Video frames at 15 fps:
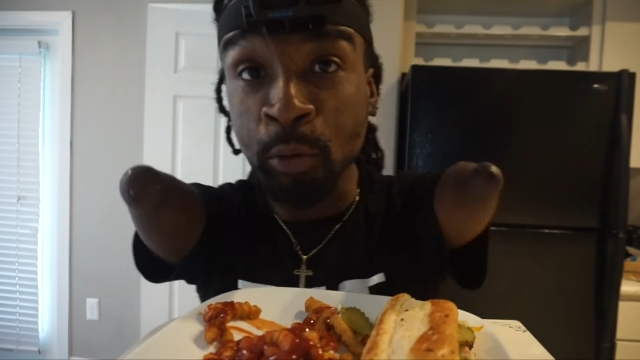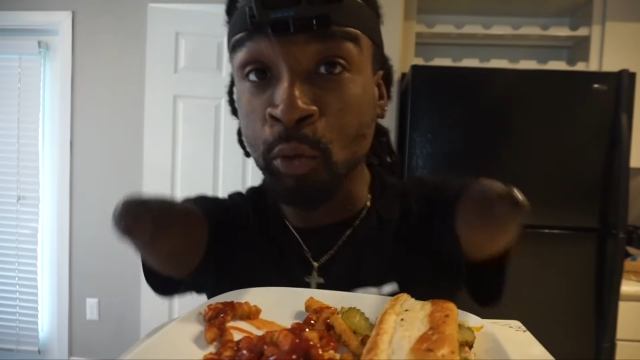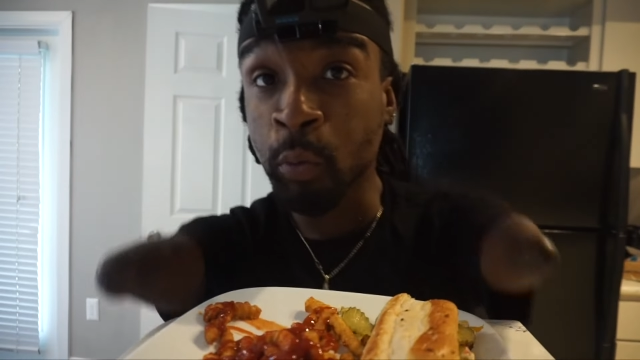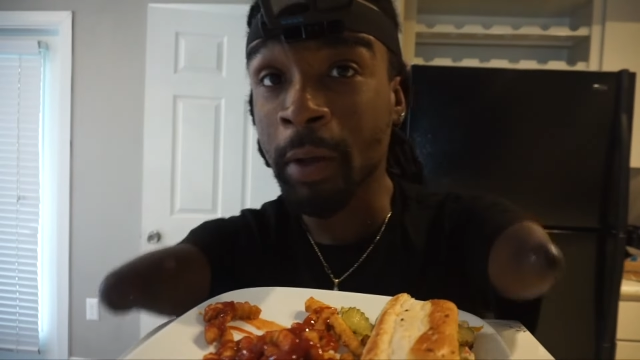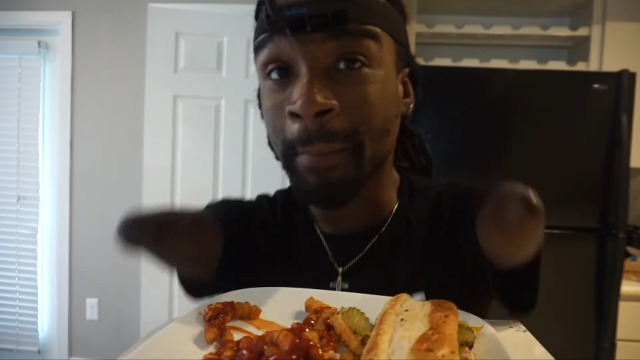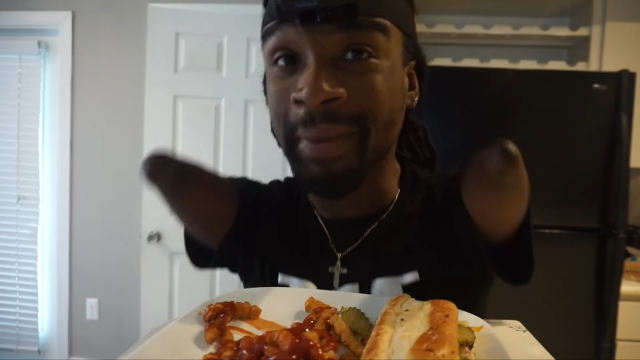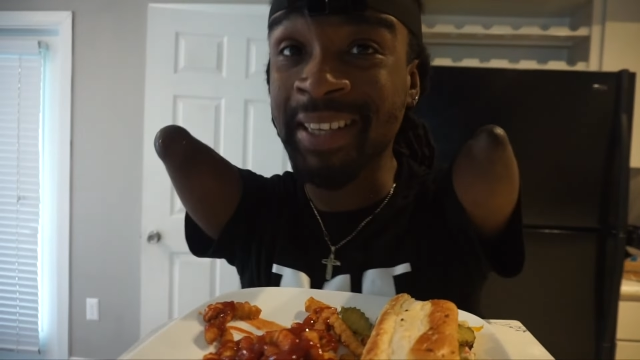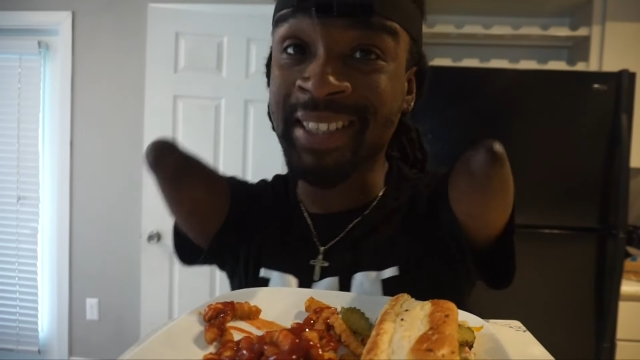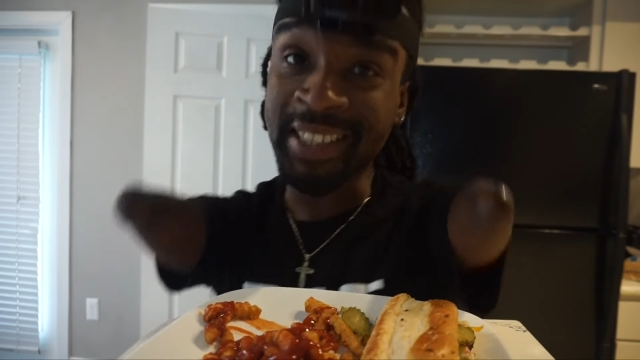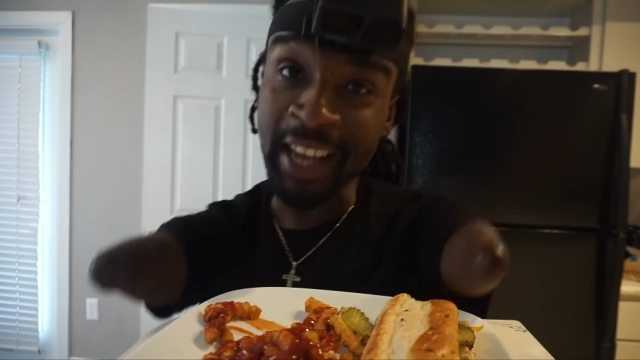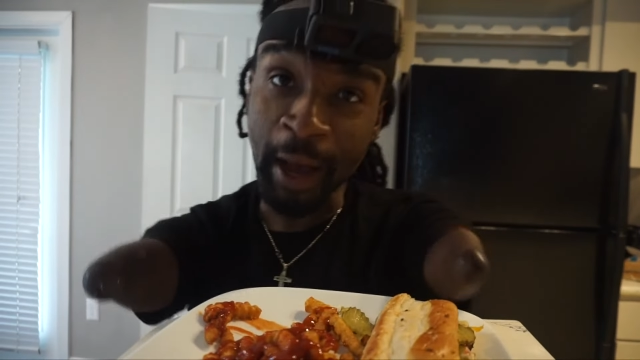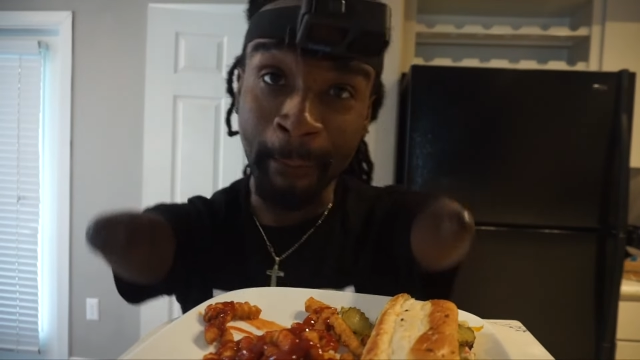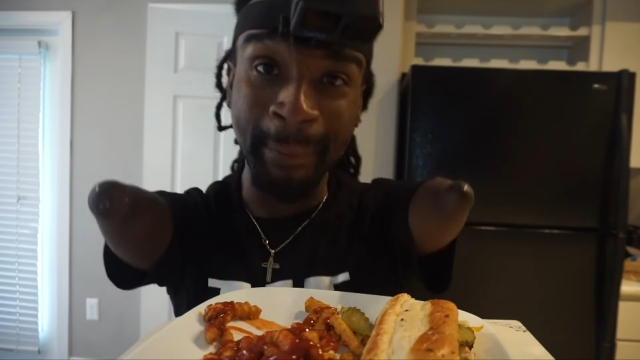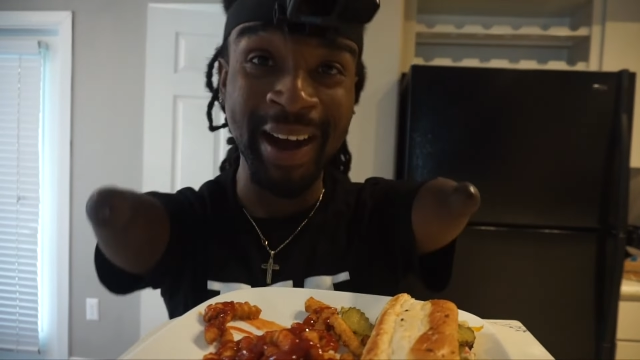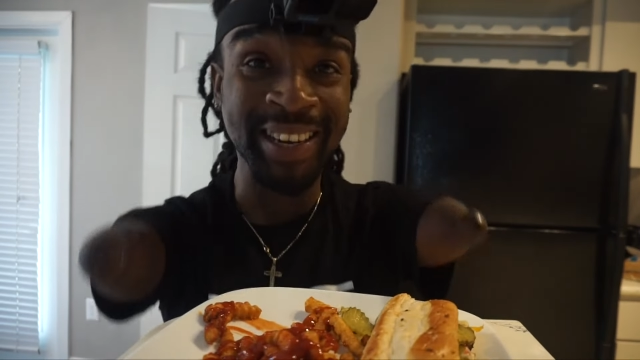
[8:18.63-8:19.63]
was with me
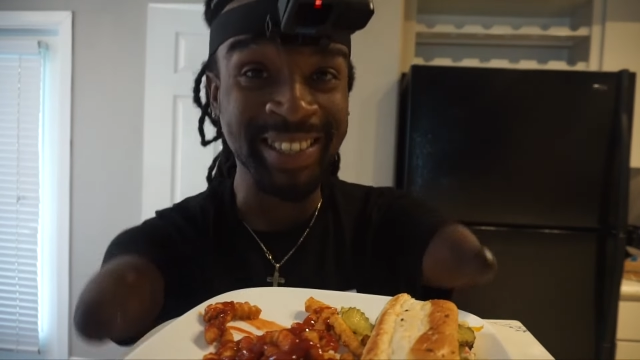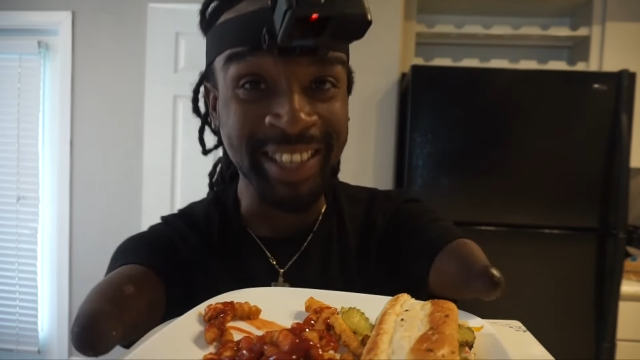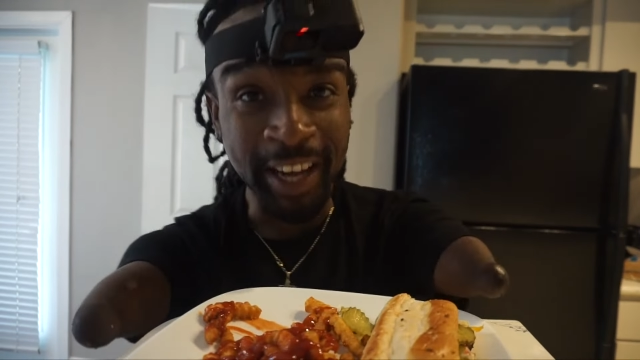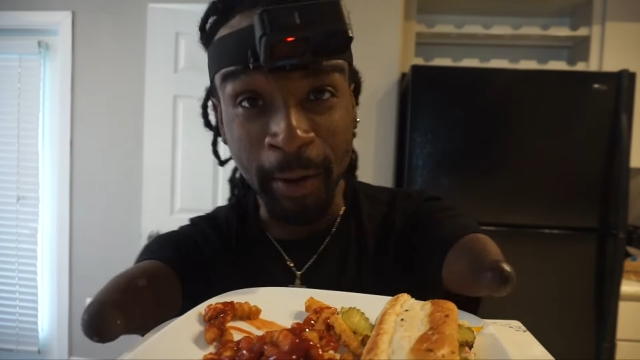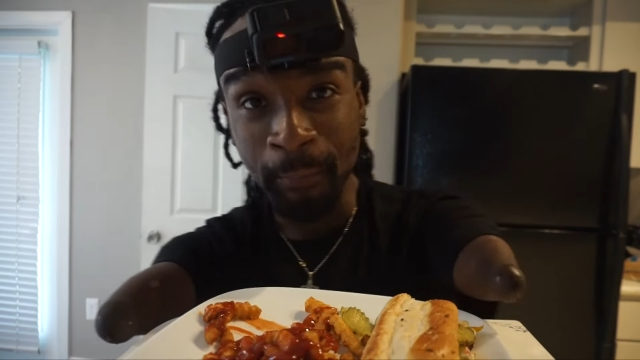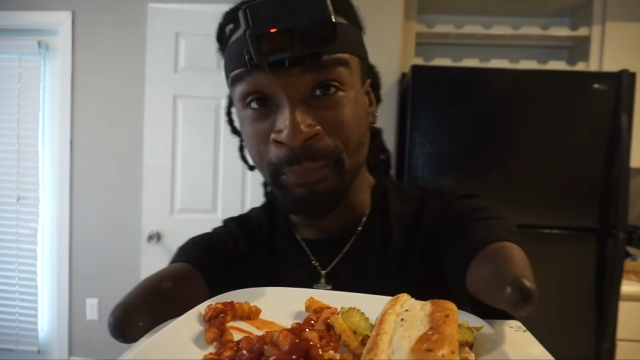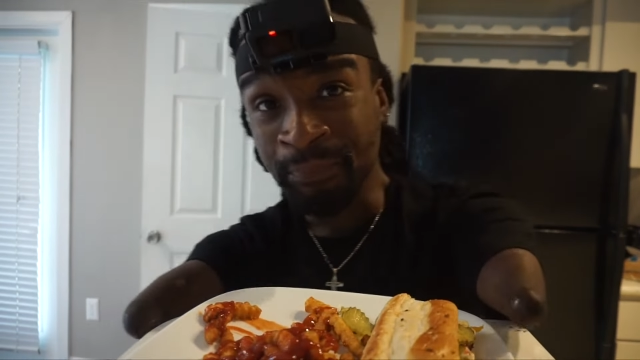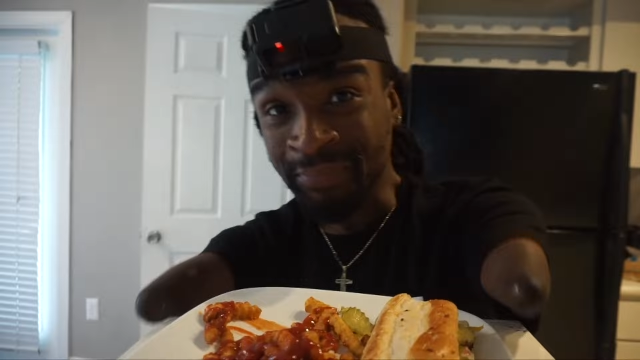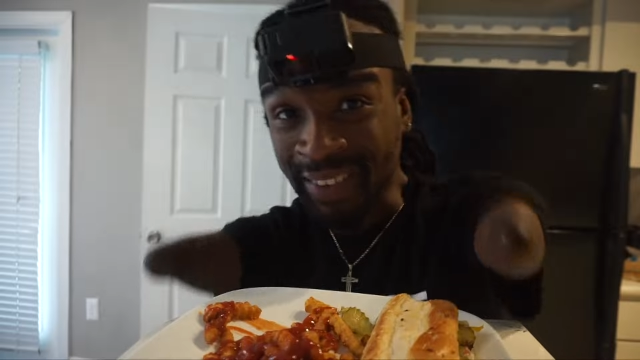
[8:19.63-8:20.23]
step by step